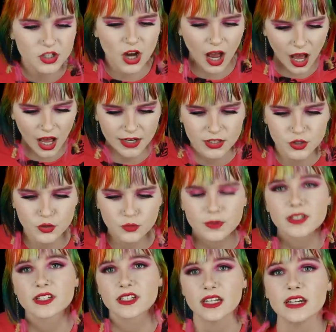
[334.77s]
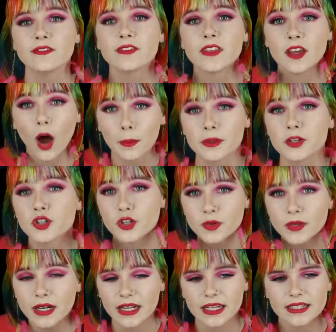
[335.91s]
harder to receive the
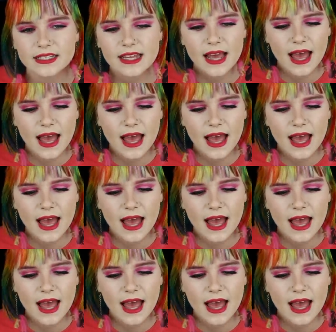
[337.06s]
opportunities.